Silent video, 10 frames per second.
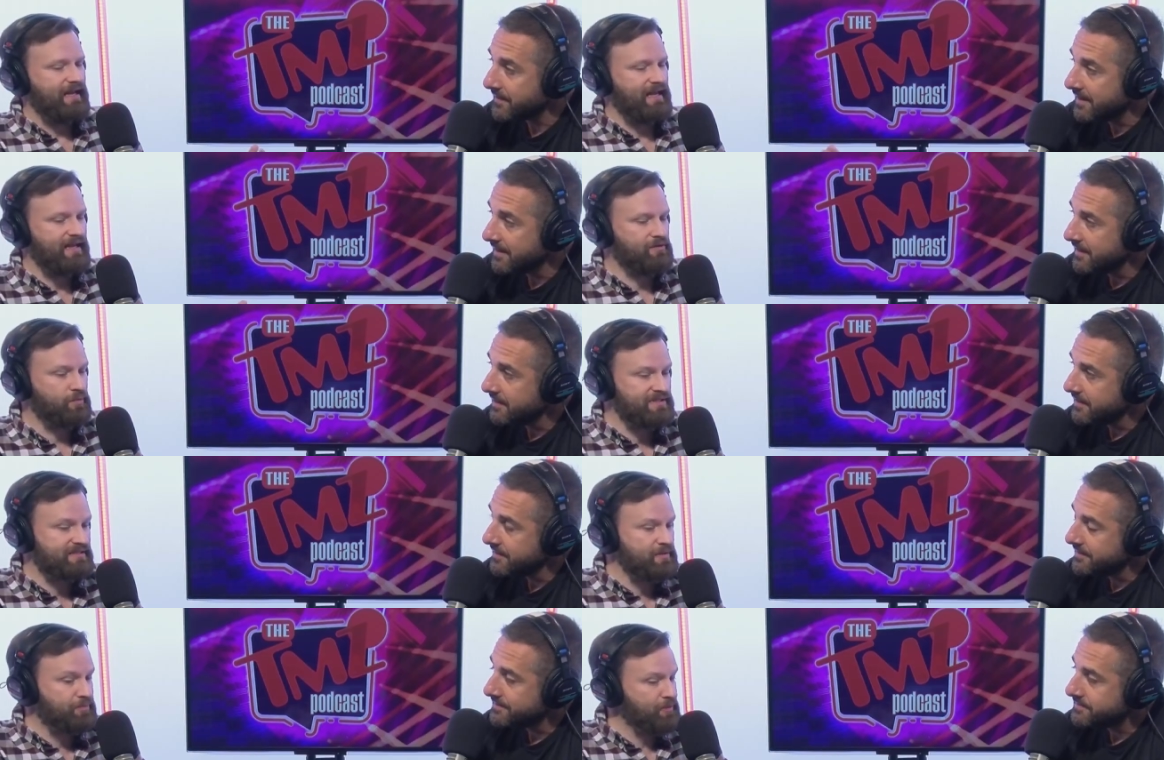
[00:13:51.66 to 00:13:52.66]
Speaker 1: and we
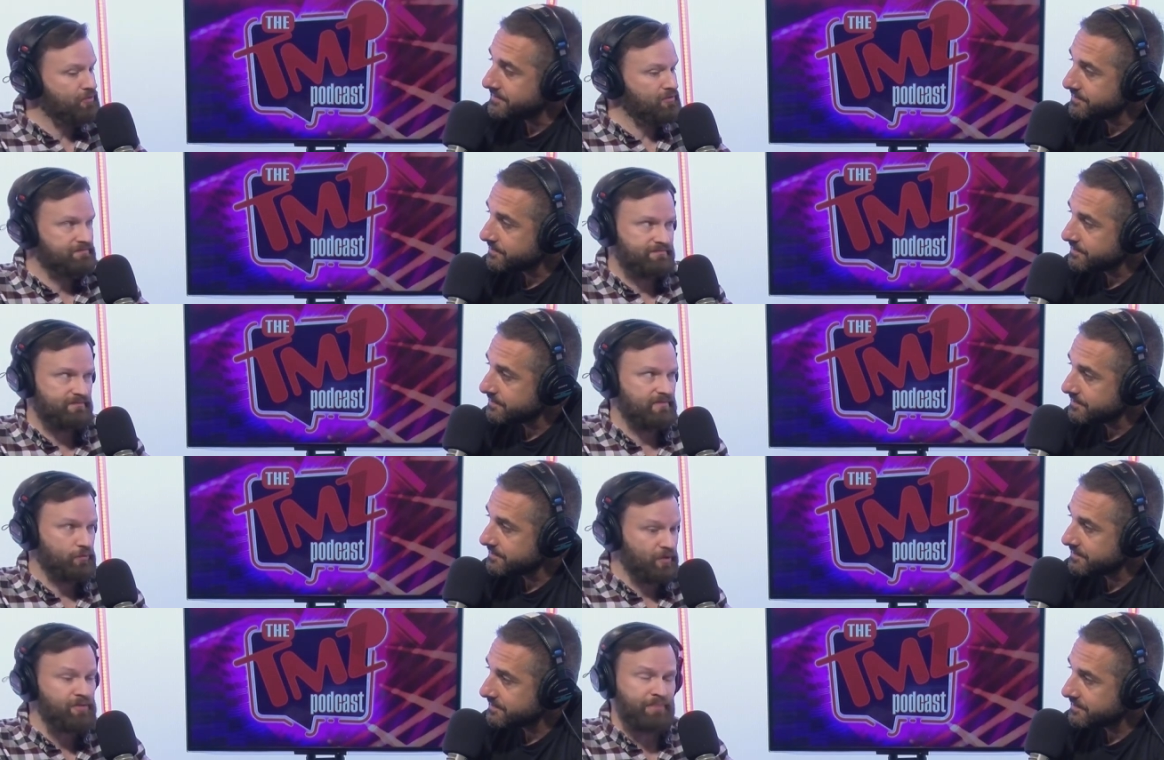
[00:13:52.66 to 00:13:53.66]
see people
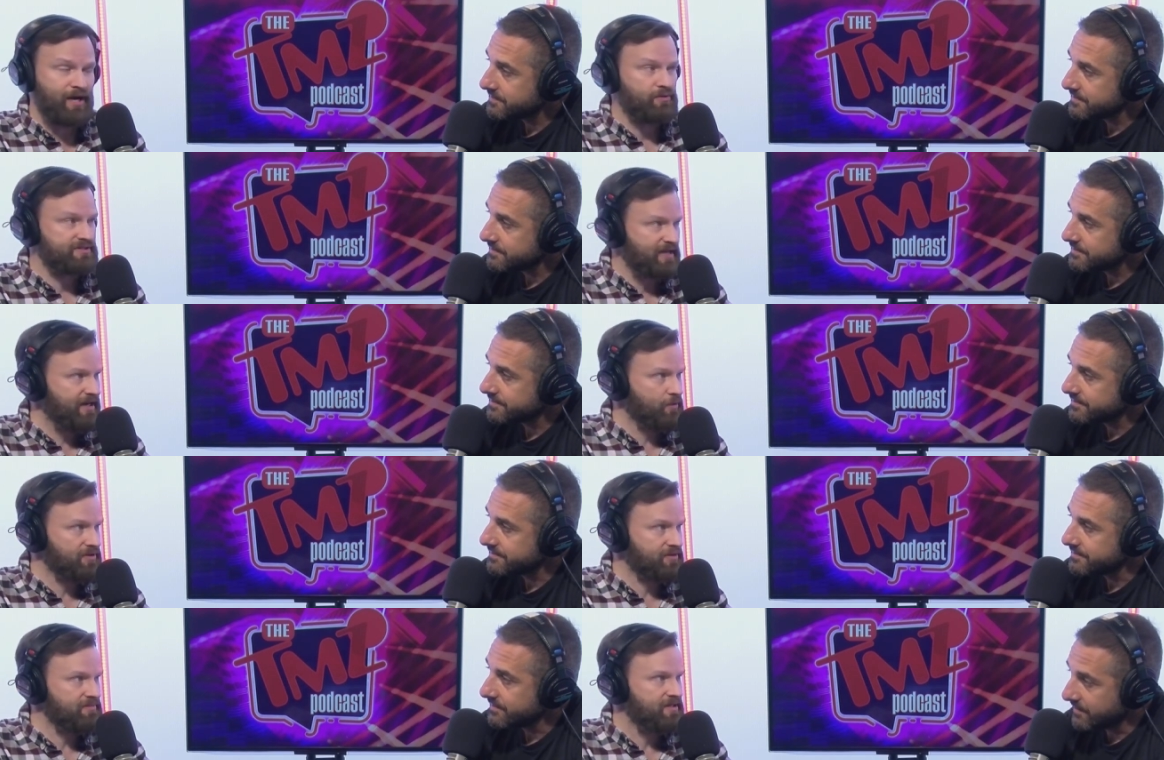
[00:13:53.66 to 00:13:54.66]
with power siding
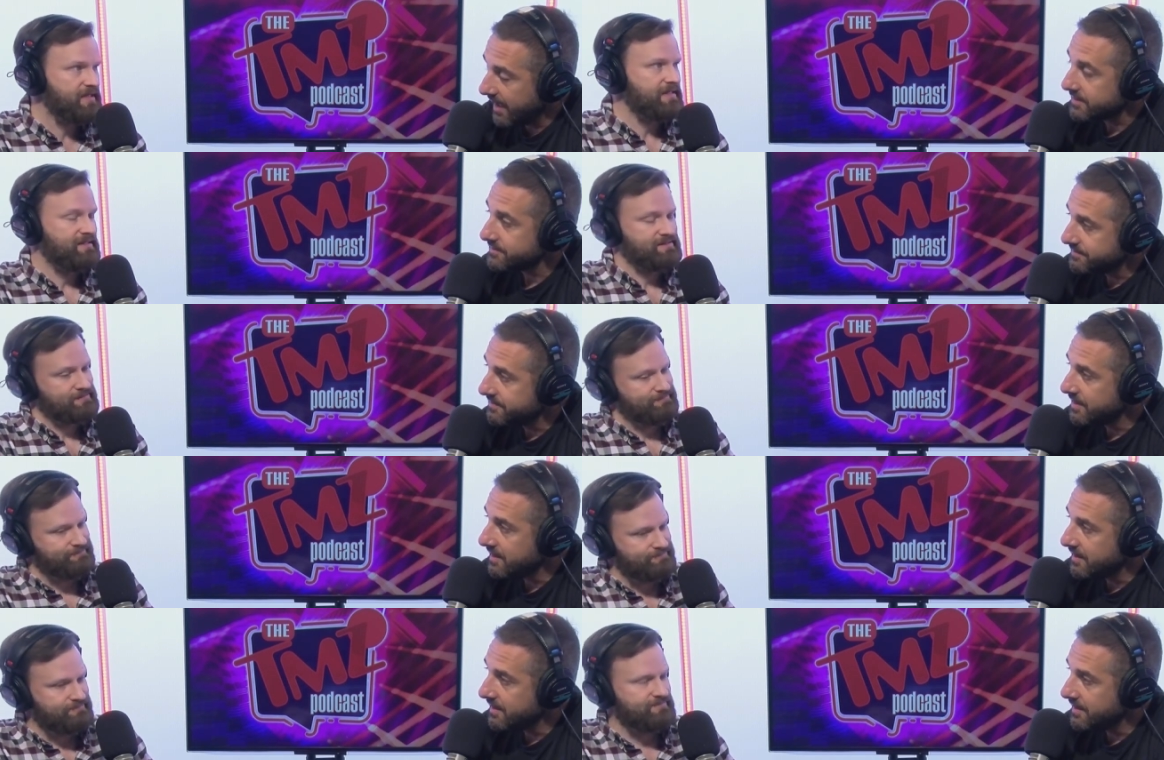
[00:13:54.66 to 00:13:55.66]
with him. Yes,
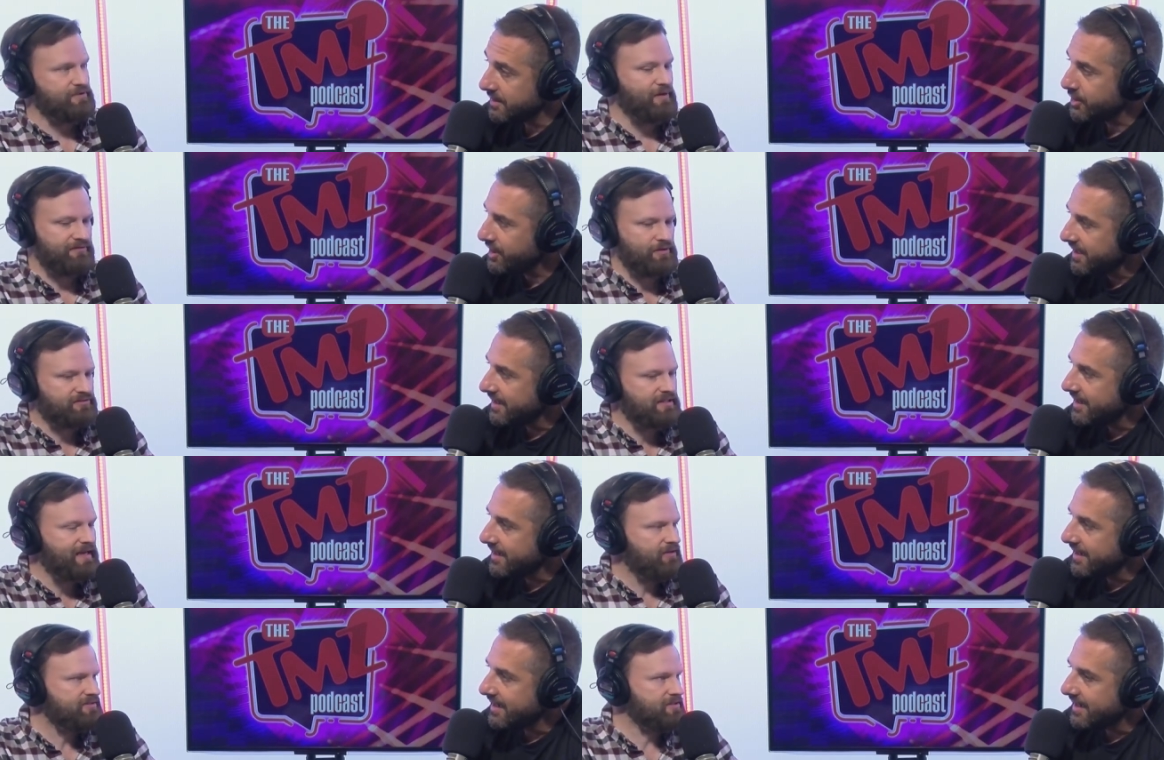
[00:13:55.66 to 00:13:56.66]
Speaker 2: you have you have to
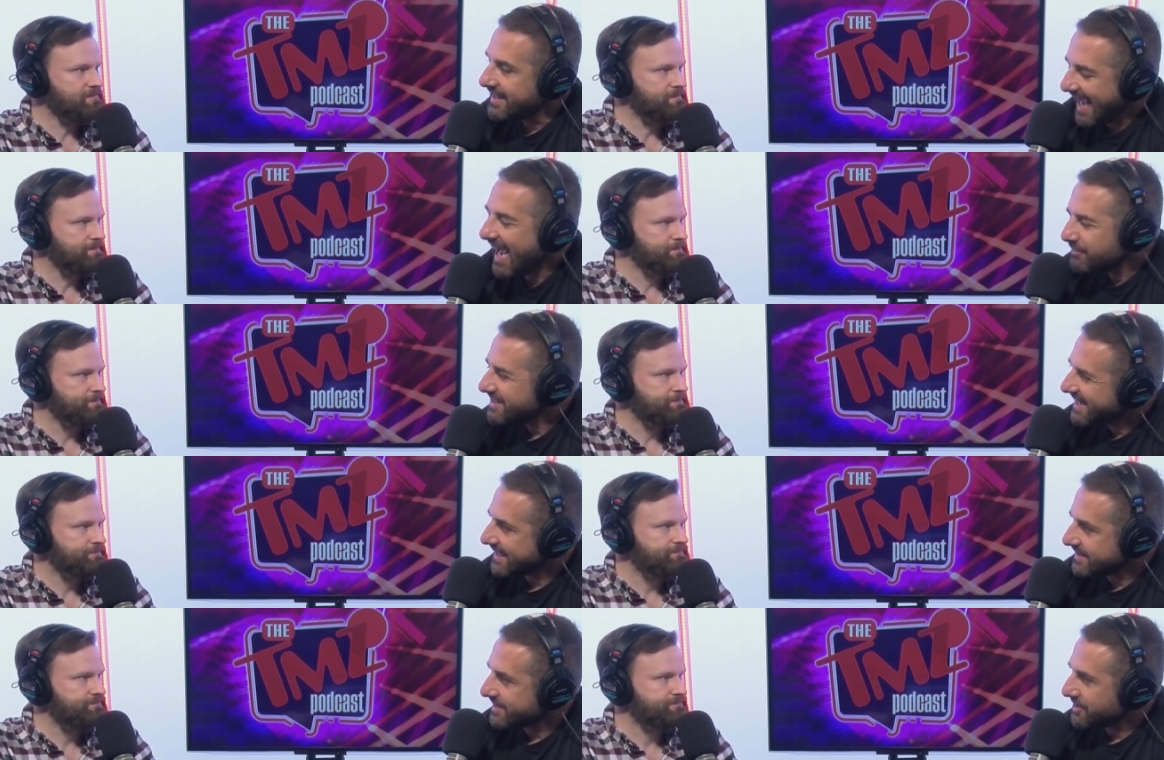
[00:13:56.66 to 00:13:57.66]
denounce it. You have to
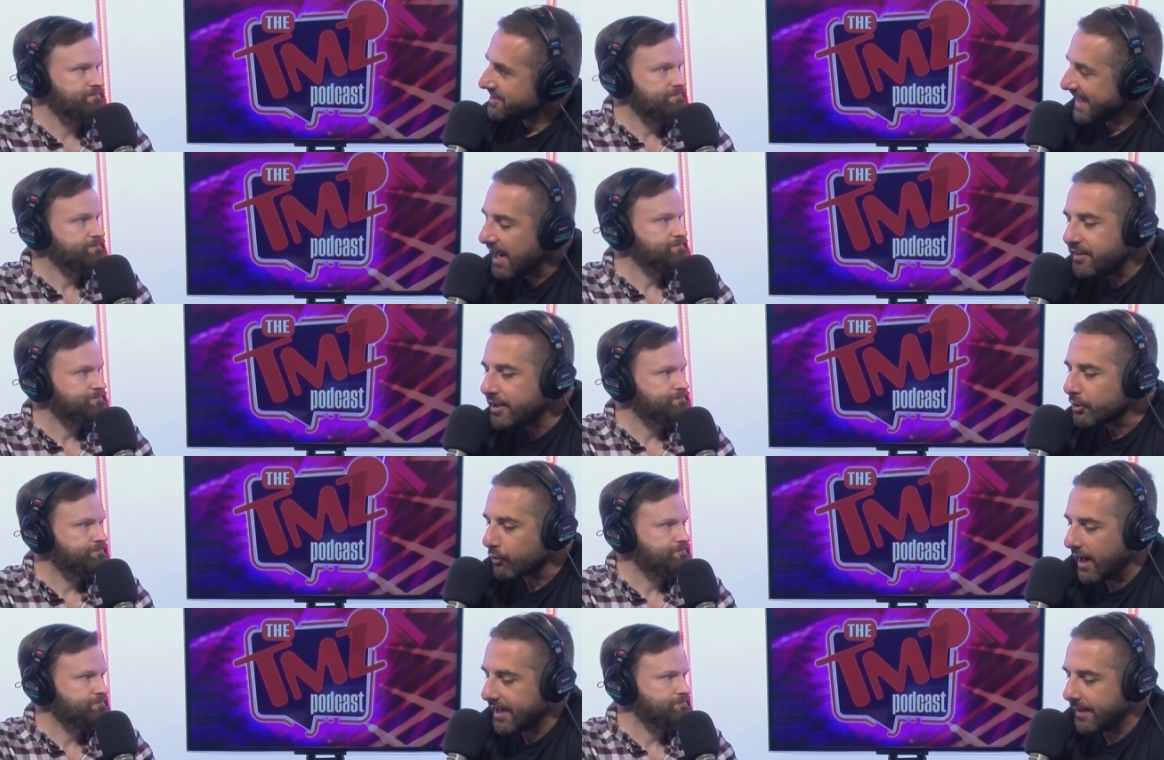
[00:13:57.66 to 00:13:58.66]
take it seriously. I think you're
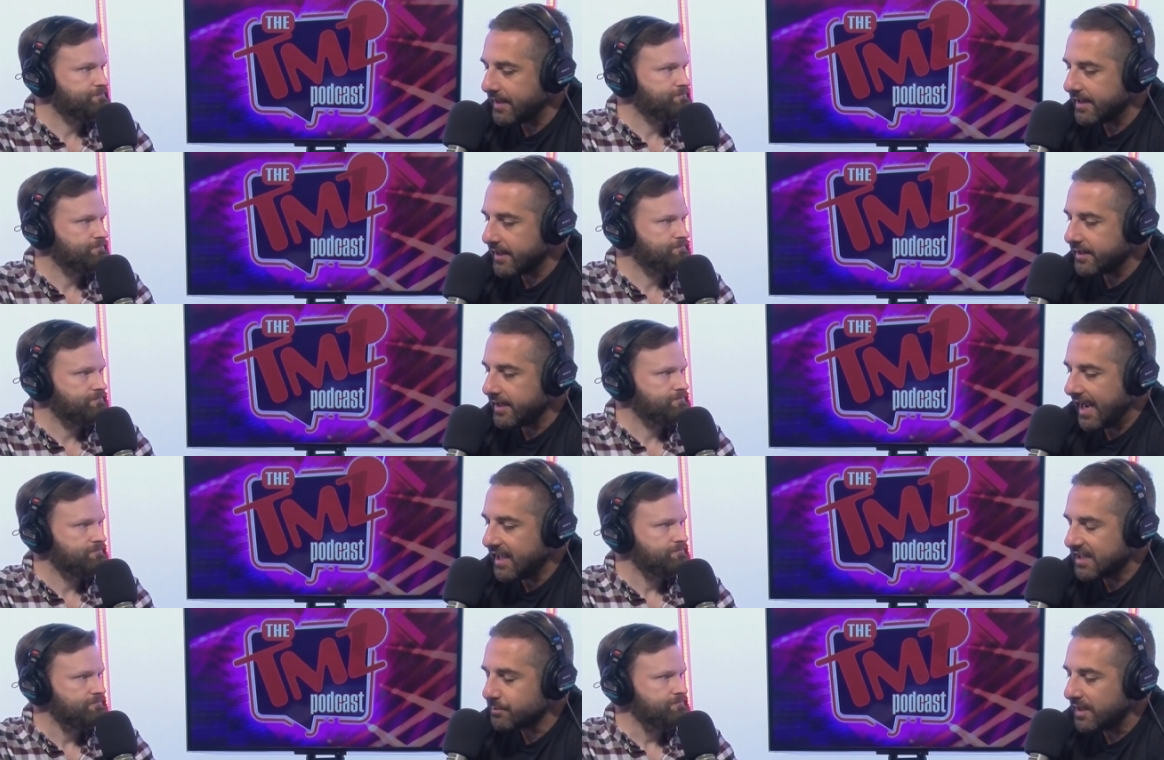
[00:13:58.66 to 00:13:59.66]
right. I mean,
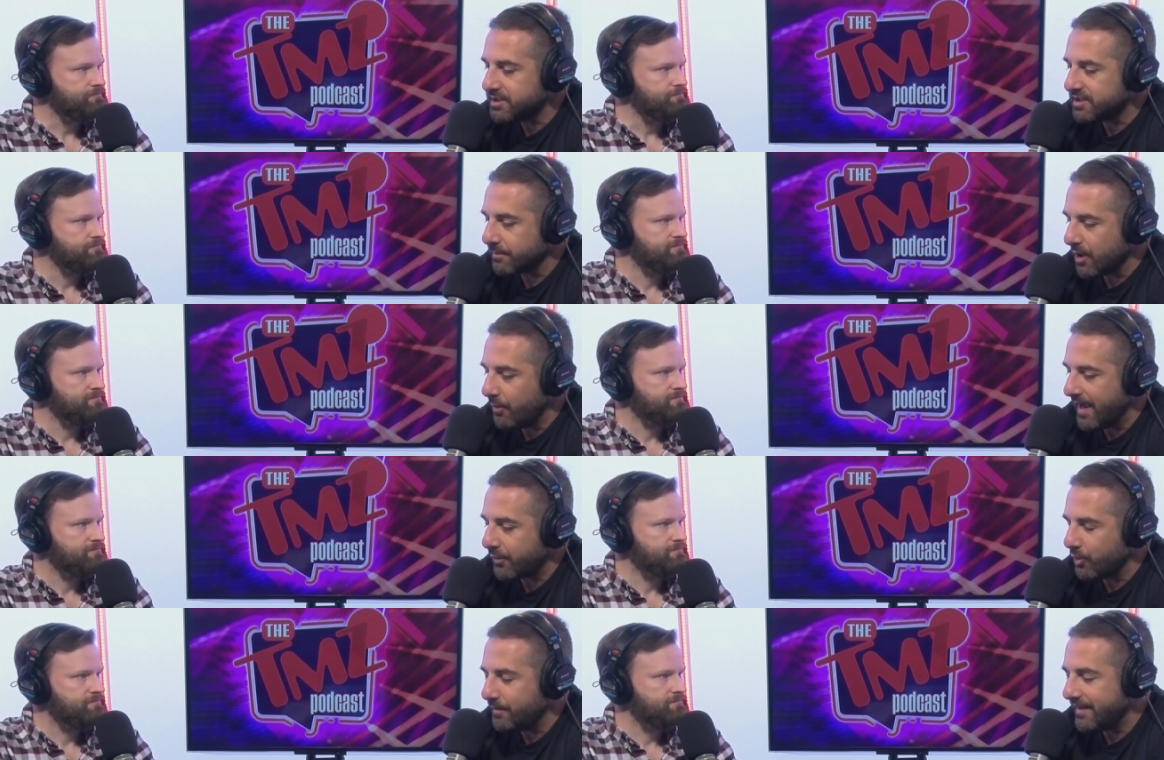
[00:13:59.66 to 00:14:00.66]
as much as the
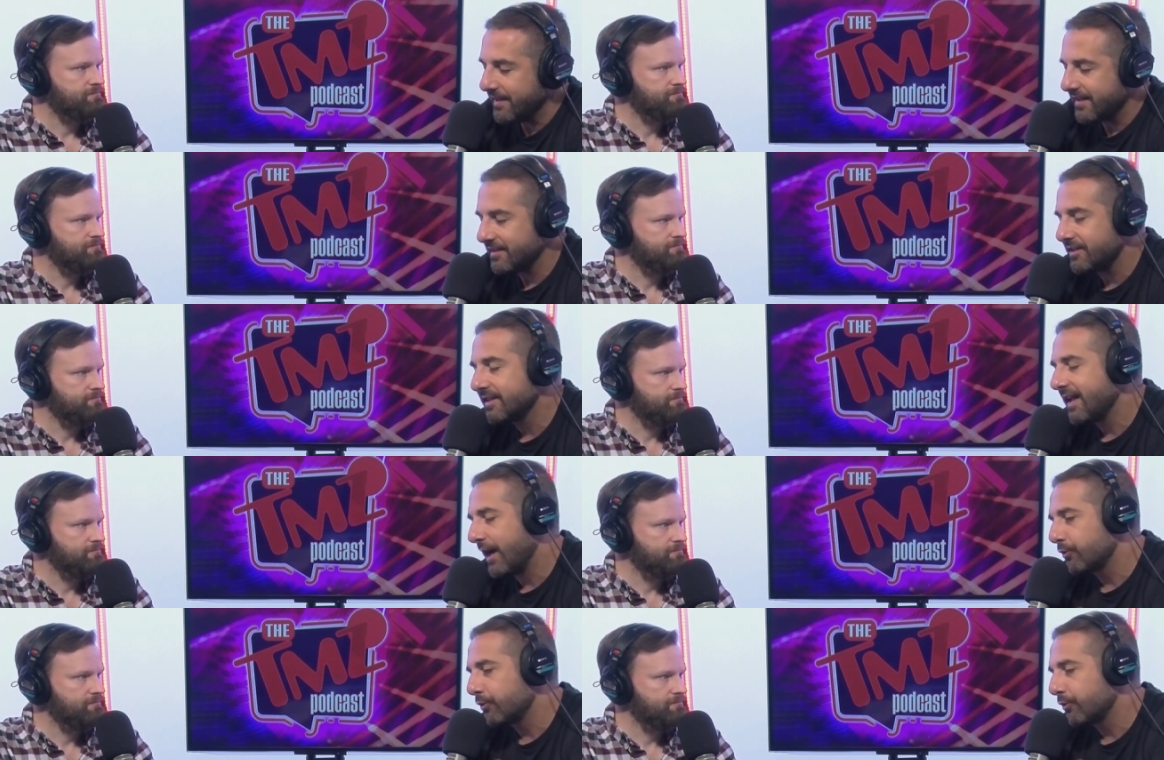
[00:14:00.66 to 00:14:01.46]
blowback will be like, look at how